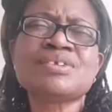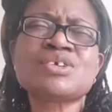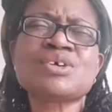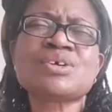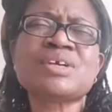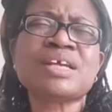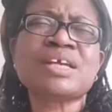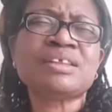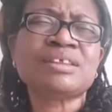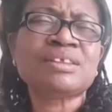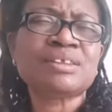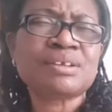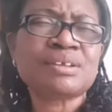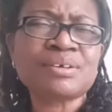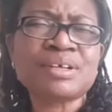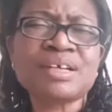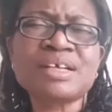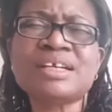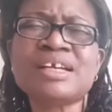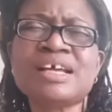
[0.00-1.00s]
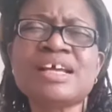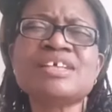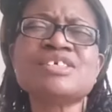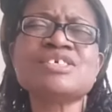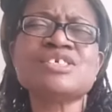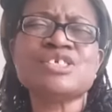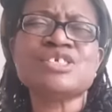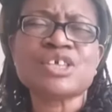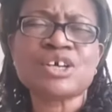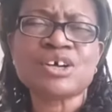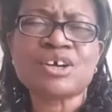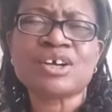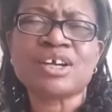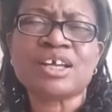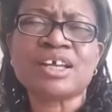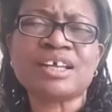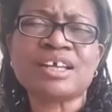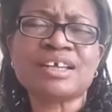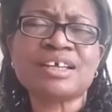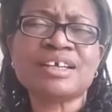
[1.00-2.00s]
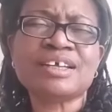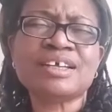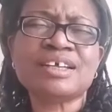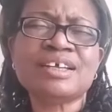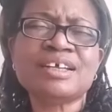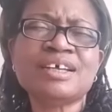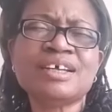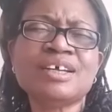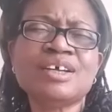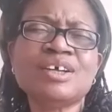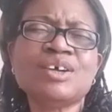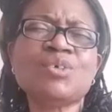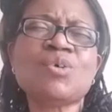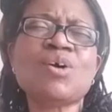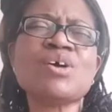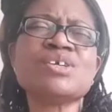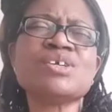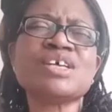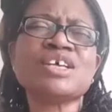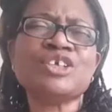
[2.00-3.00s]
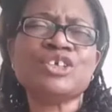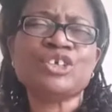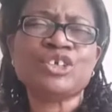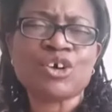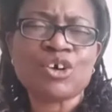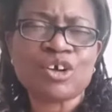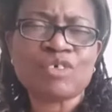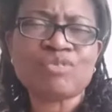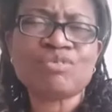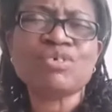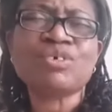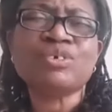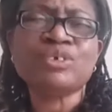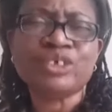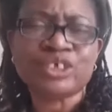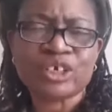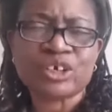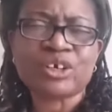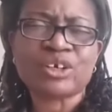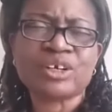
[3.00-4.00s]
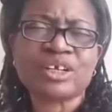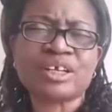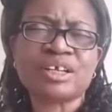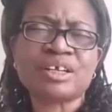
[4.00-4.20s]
So the 3 days journey was a joyful journey.